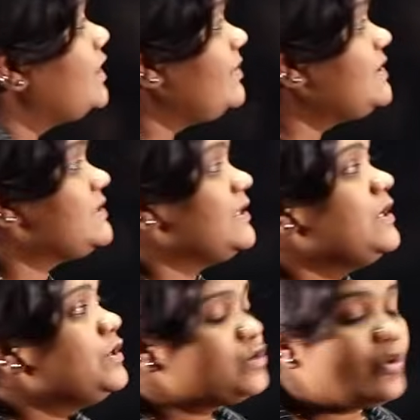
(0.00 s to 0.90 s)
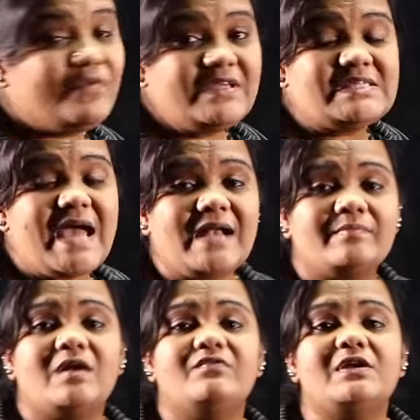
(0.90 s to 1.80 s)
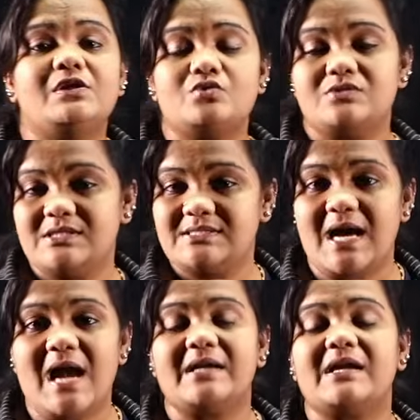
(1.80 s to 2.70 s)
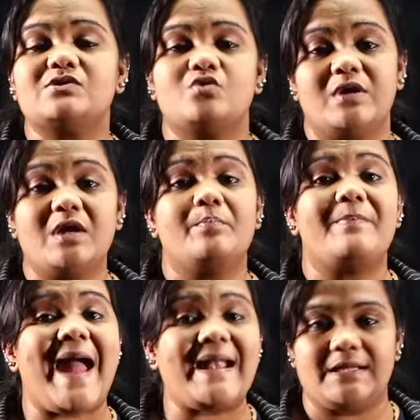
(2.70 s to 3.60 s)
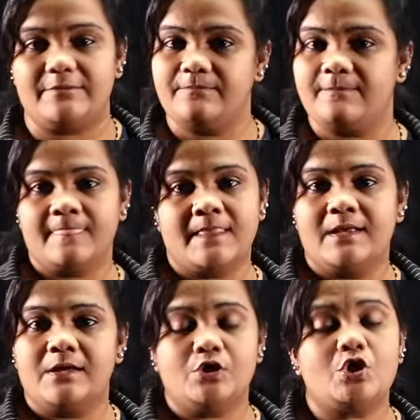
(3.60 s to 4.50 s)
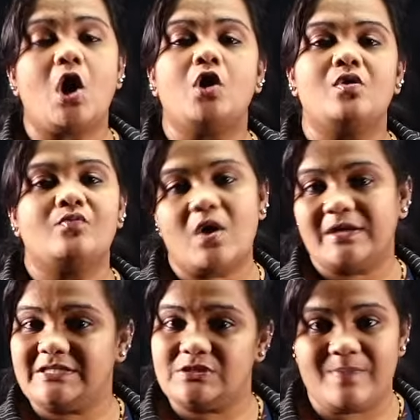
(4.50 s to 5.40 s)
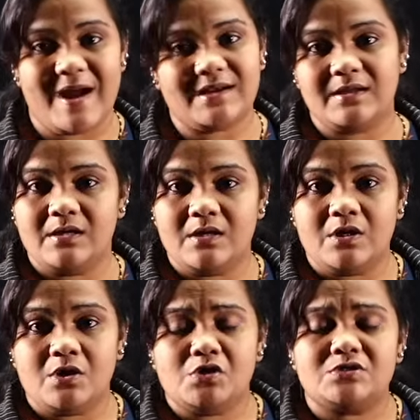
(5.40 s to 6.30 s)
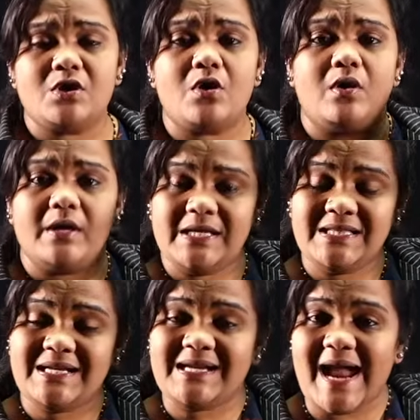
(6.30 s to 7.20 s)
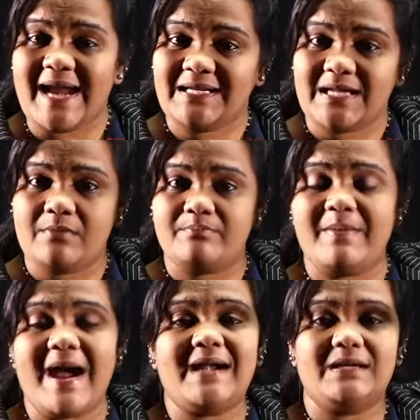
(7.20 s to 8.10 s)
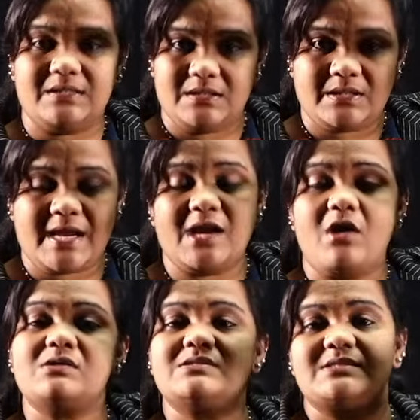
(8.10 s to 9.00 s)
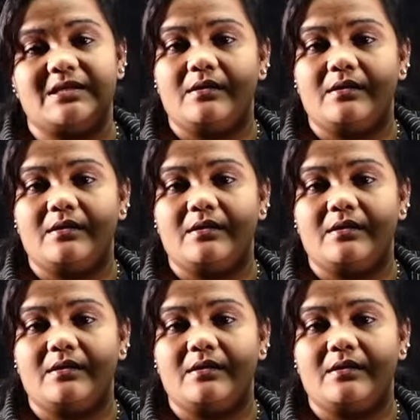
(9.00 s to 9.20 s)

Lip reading: means, so which animal will use this ultrasonic? Bat. You all know what is bat. So, in the night time, bat cannot see.